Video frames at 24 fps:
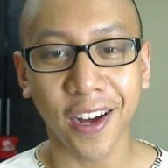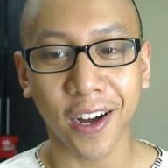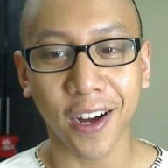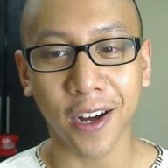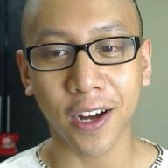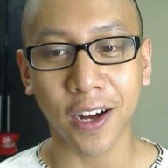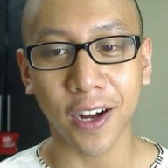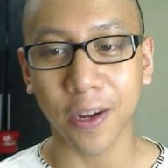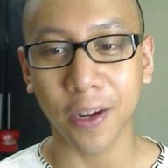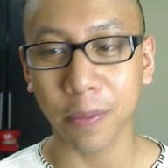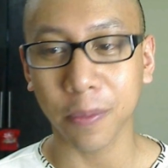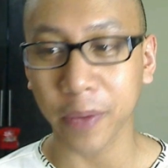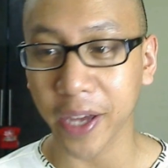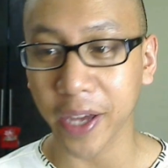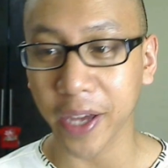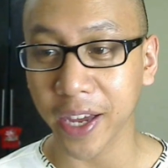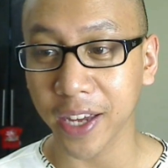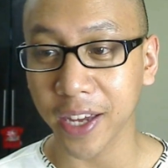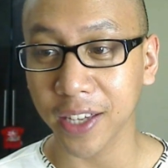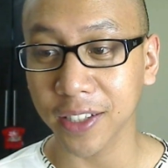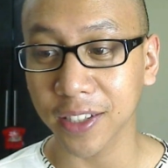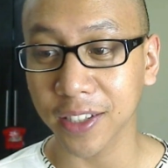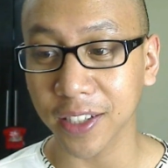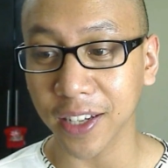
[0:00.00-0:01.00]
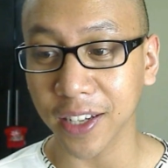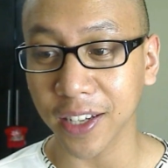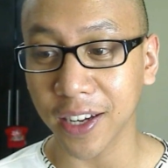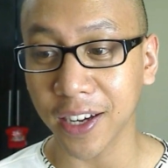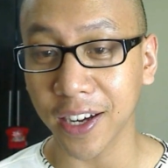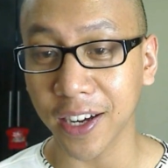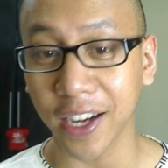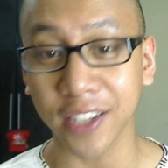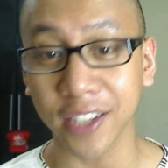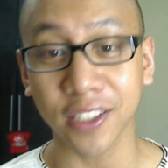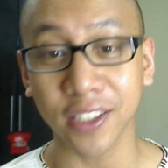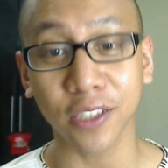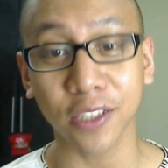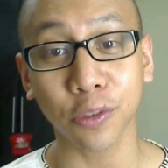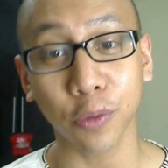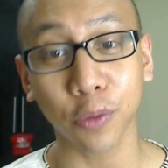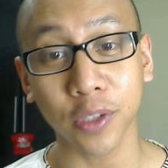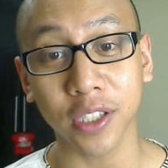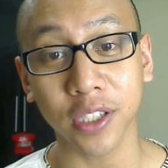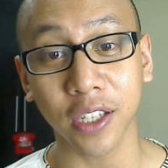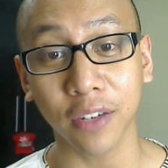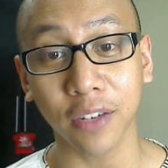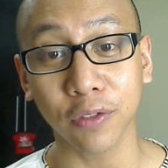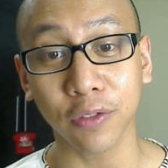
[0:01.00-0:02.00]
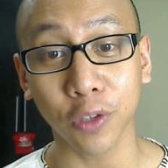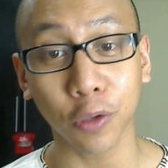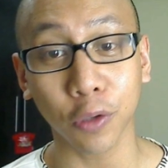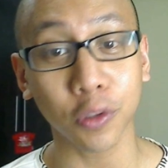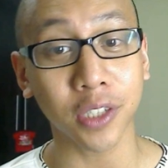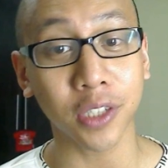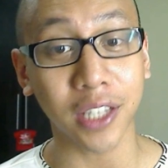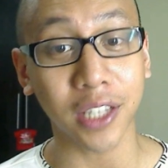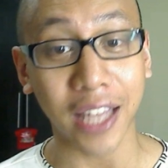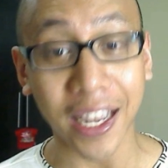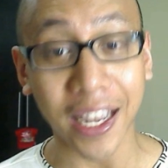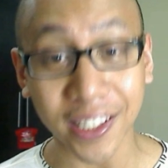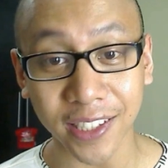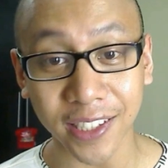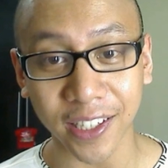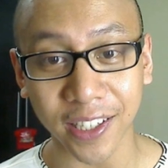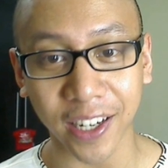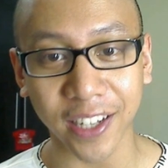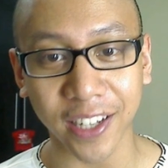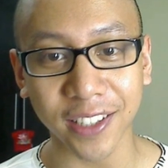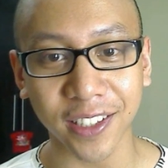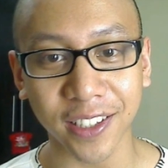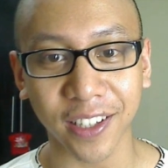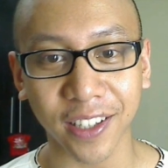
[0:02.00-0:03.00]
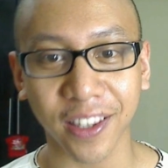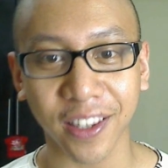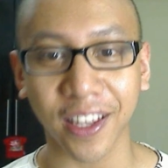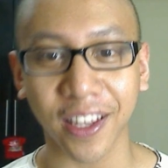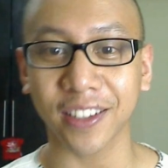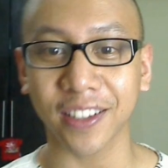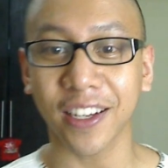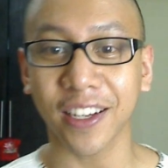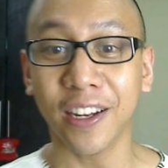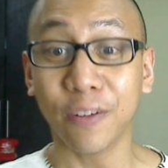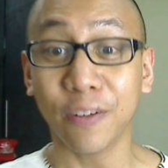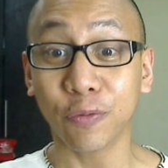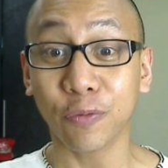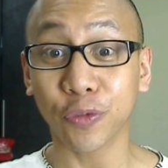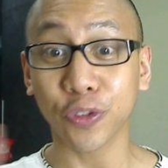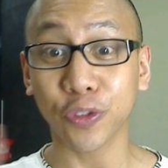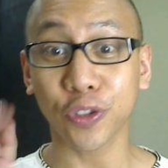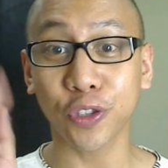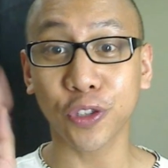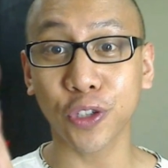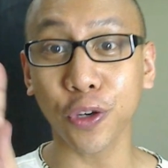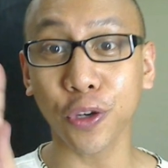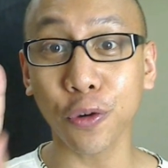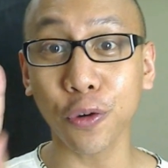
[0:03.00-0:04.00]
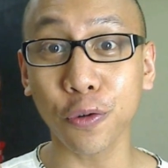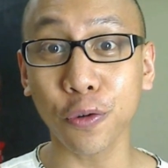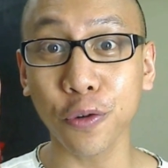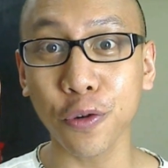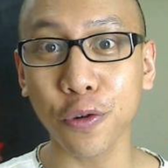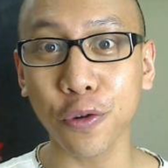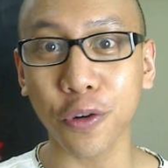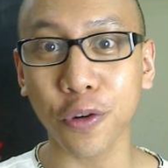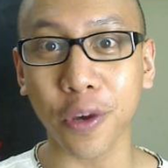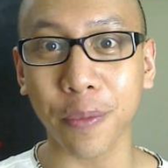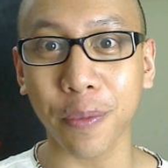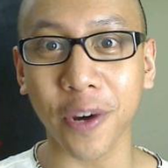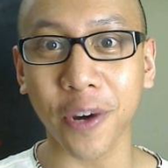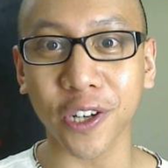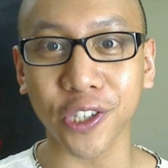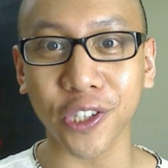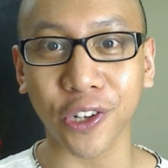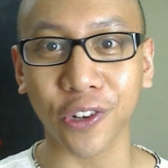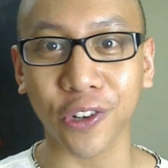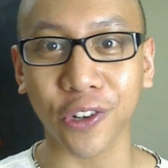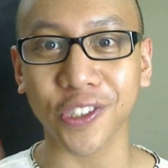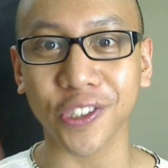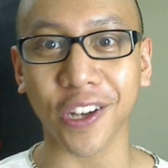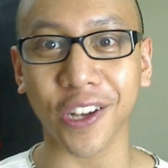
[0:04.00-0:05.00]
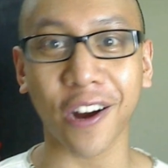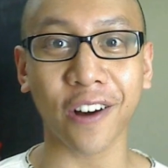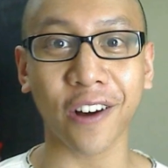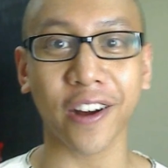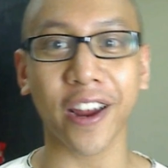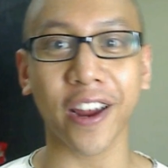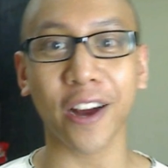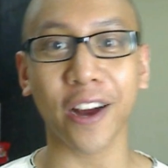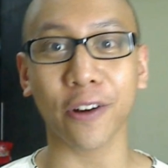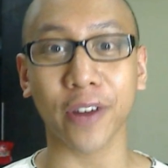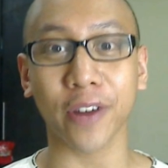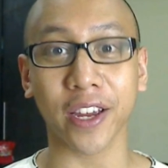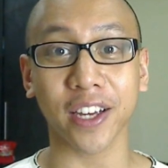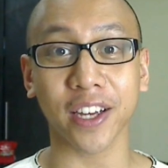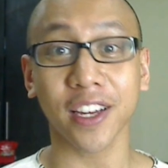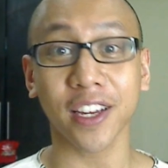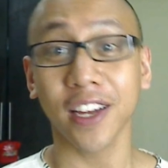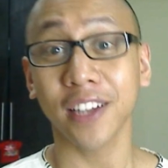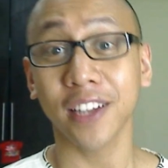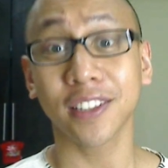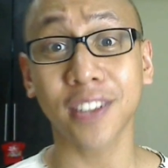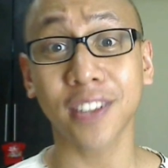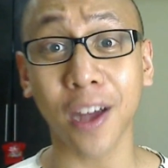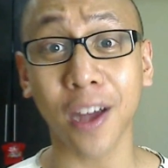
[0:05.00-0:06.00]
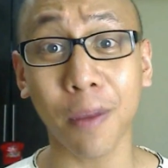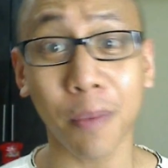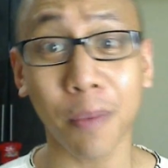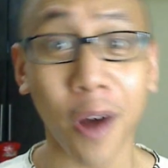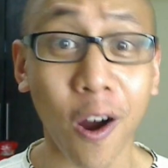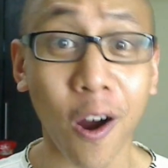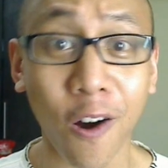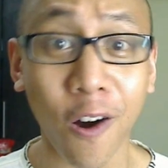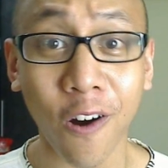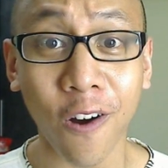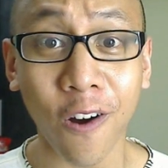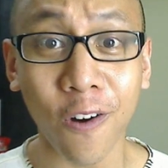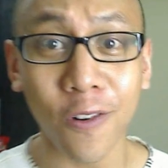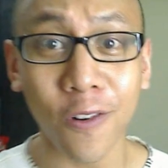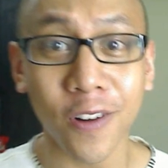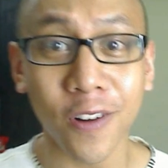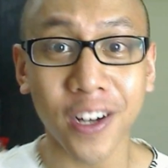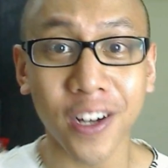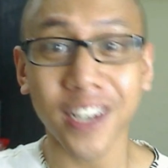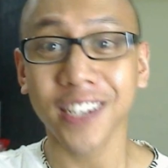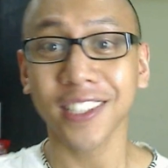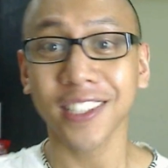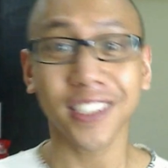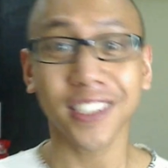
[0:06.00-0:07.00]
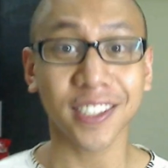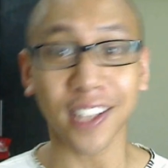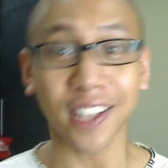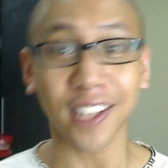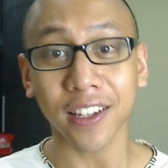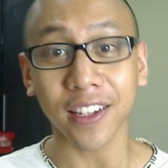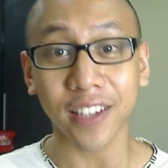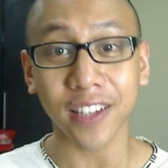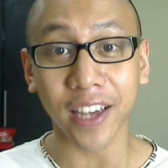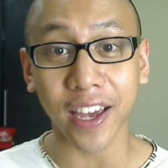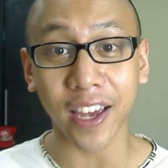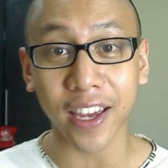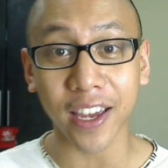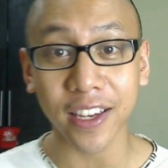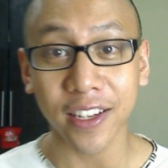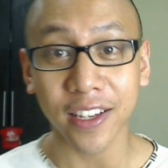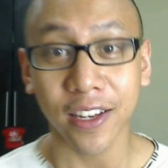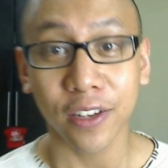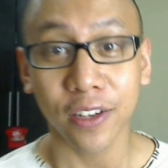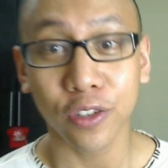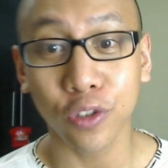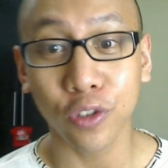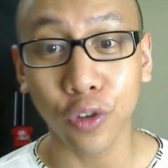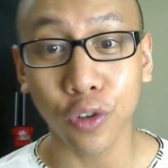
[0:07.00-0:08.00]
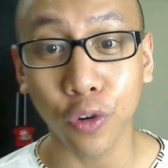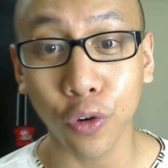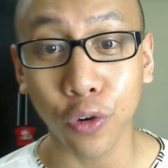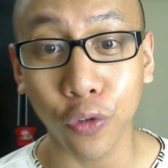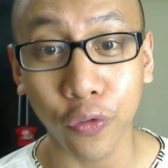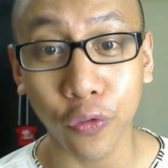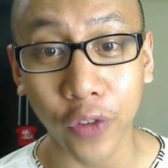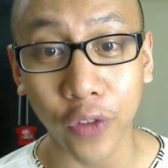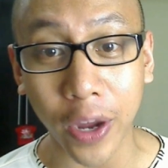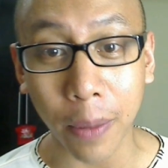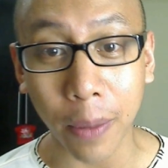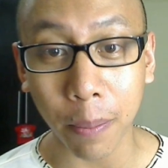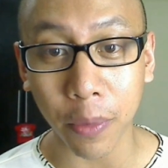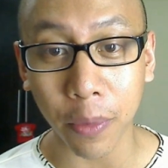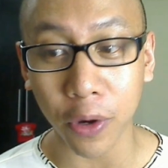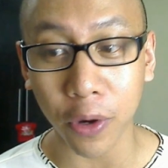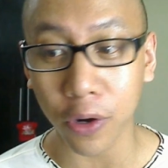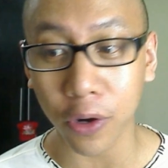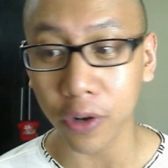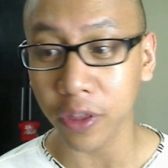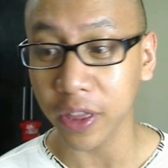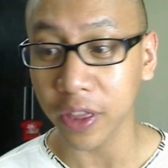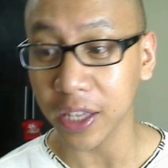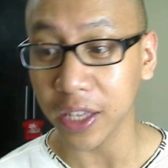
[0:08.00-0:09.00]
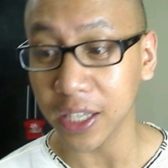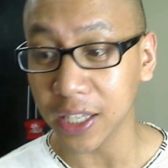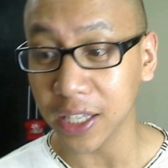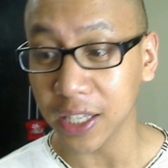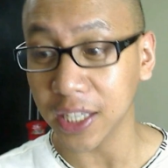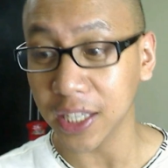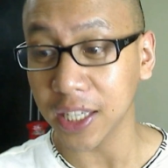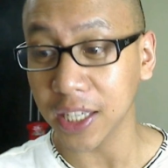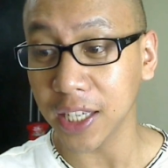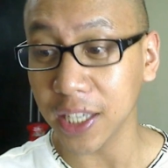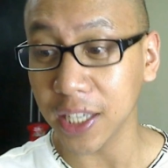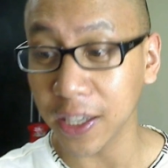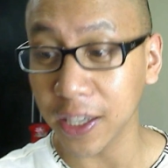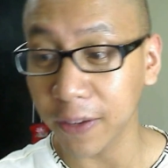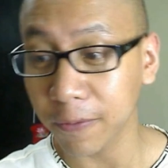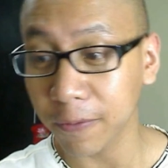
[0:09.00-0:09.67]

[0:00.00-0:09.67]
I just received news last night that two new commercials are airing tomorrow, Sunday, November the...